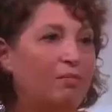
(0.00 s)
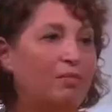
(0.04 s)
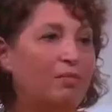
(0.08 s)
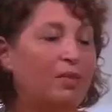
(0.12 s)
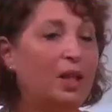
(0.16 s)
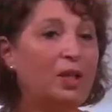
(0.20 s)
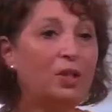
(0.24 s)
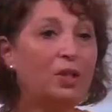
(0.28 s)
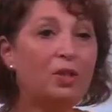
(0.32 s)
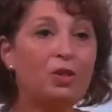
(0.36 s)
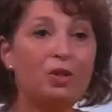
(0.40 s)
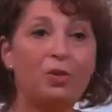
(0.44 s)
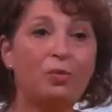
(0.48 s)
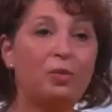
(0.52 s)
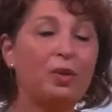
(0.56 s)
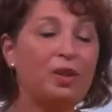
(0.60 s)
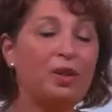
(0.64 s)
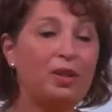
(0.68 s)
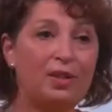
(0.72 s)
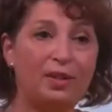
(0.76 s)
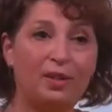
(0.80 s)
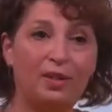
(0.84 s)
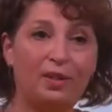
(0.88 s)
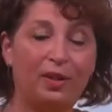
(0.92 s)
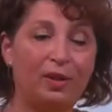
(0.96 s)
Nations
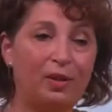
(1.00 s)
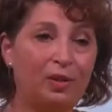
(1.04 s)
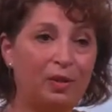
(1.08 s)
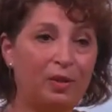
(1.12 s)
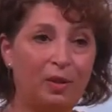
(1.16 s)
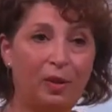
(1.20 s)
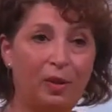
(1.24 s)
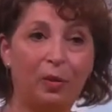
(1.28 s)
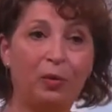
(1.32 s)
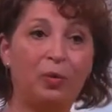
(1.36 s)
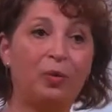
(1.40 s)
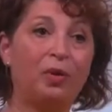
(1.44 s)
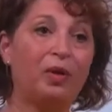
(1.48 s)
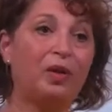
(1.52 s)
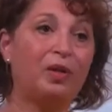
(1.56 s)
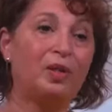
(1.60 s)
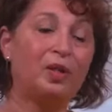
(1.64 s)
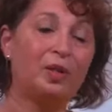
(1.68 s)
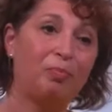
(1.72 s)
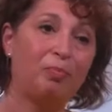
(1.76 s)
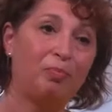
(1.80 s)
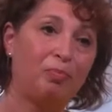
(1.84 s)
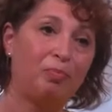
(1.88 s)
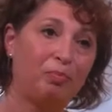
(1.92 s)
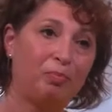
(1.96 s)
want their
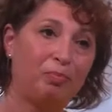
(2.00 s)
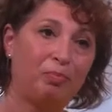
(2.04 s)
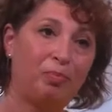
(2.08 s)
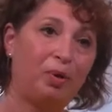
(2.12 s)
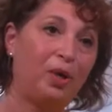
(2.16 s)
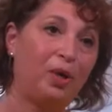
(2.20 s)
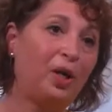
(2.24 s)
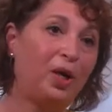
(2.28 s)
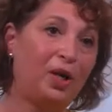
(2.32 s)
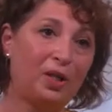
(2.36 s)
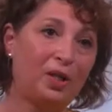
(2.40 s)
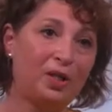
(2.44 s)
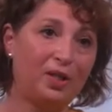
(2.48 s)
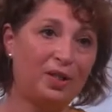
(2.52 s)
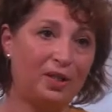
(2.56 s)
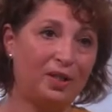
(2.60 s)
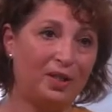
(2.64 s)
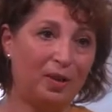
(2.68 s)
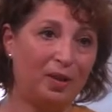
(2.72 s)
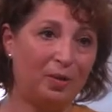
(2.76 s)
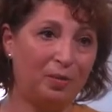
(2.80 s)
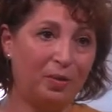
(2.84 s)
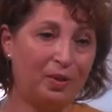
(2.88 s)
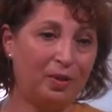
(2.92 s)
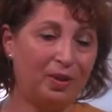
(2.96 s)
glorious past.
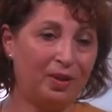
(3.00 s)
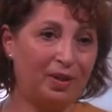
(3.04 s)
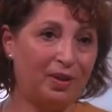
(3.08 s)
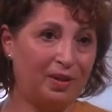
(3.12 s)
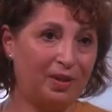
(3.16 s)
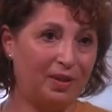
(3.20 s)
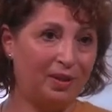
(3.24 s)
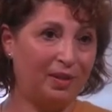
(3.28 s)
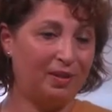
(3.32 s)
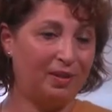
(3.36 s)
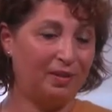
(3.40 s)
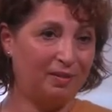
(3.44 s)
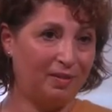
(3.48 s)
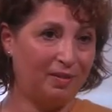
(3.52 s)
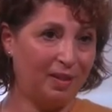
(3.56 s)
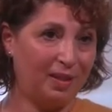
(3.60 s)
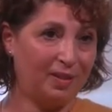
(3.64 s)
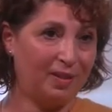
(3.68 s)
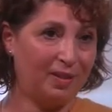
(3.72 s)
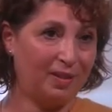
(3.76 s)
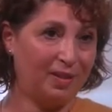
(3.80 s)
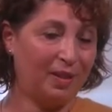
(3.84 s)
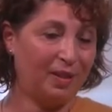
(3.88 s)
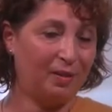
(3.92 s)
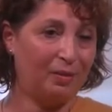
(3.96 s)
They want their,
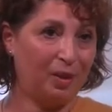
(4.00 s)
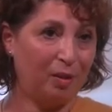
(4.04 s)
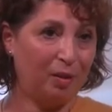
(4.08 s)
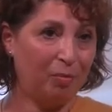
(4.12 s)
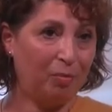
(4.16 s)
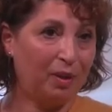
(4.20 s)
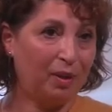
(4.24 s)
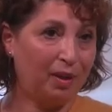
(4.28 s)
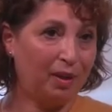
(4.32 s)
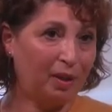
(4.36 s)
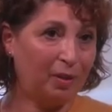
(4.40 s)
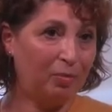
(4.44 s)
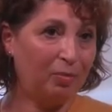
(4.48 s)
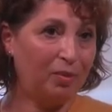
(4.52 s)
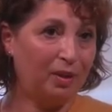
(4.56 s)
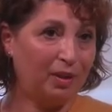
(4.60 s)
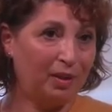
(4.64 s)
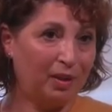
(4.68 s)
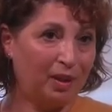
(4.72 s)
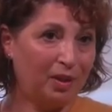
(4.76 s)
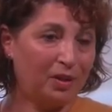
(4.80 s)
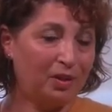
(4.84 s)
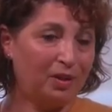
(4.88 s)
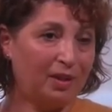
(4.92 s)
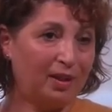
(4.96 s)
that's how they build up their
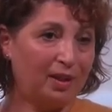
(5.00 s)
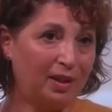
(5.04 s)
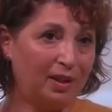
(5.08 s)
national